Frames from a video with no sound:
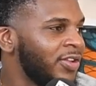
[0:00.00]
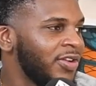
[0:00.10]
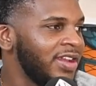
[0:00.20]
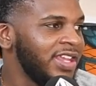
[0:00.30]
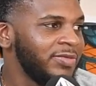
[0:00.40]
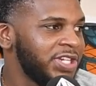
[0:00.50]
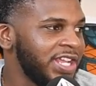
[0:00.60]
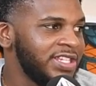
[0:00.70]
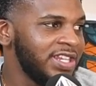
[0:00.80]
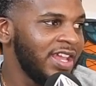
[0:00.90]
have named
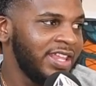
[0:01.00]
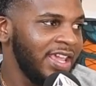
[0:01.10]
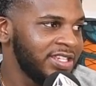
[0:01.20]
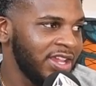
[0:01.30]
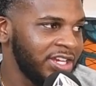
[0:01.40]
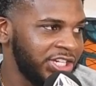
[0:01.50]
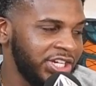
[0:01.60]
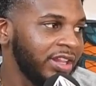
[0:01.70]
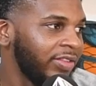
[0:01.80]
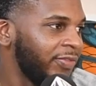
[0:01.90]
Shenseea Takes a
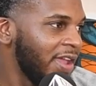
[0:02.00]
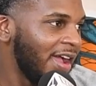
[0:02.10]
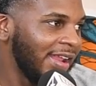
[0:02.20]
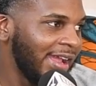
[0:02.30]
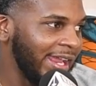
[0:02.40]
Shit for her, like